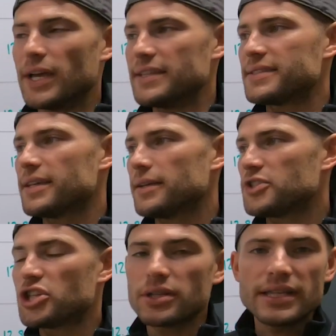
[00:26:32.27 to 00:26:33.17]
It's
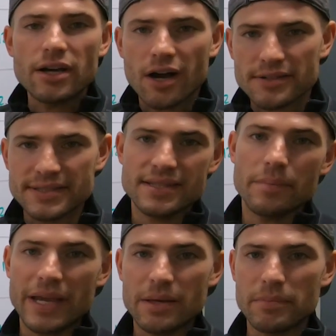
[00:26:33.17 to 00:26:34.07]
chili dogs is the
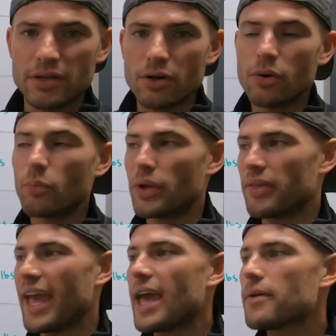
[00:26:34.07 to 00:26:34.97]
main meal
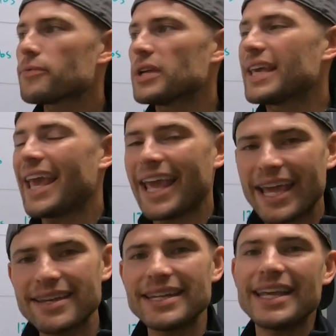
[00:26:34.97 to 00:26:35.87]
with every
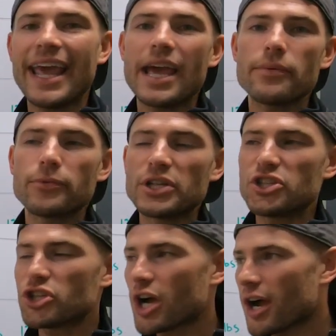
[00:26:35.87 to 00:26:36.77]
candy, every
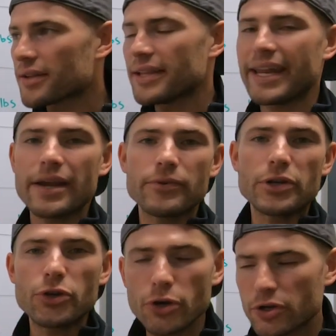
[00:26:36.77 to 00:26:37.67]
chocolate, every
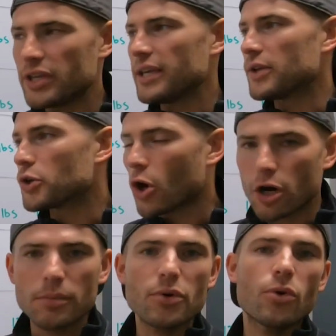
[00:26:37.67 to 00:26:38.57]
cookie and
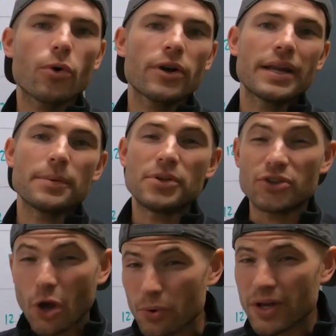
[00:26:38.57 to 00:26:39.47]
caramel corn and
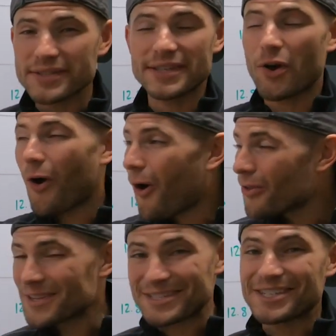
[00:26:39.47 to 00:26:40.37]
donuts and all
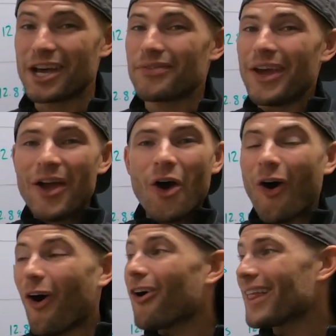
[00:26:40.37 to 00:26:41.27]
this stuff
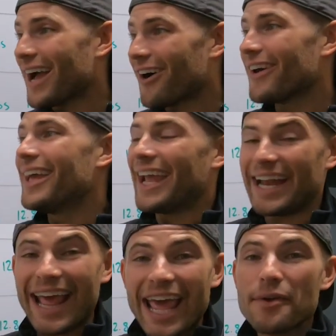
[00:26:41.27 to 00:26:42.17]
all out.
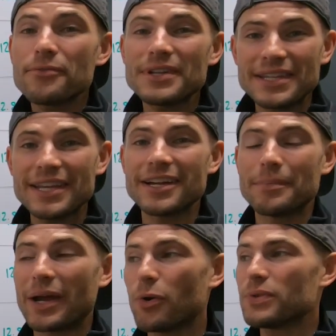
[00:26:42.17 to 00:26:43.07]
And every year,
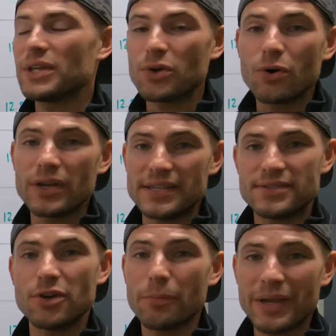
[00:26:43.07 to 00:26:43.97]
my only goal is
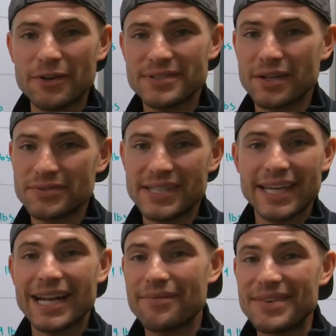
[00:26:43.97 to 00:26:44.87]
don't make yourself
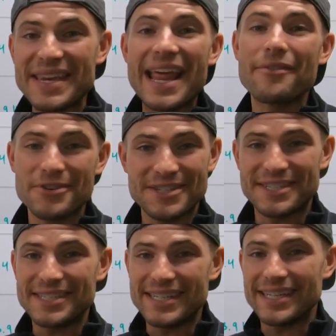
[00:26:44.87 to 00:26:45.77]
sick, and I've never
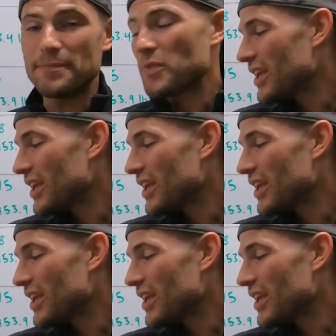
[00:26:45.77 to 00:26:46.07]
succeeded.